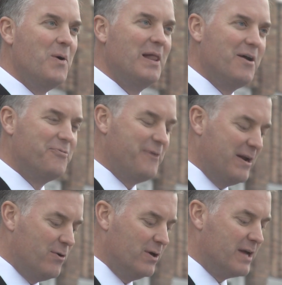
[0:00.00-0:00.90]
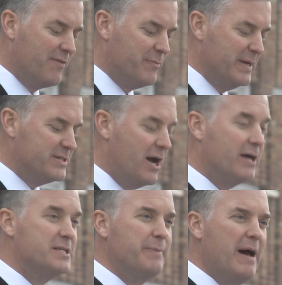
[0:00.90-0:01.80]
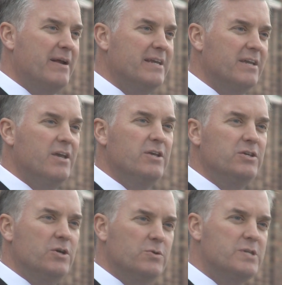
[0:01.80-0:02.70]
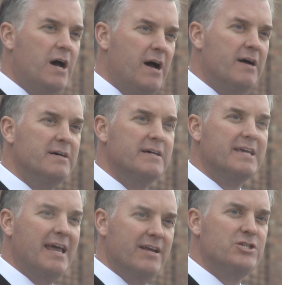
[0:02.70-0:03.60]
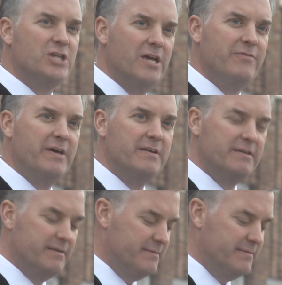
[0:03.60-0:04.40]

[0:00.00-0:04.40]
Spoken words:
While our federal government talks about it, Utah can achieve it.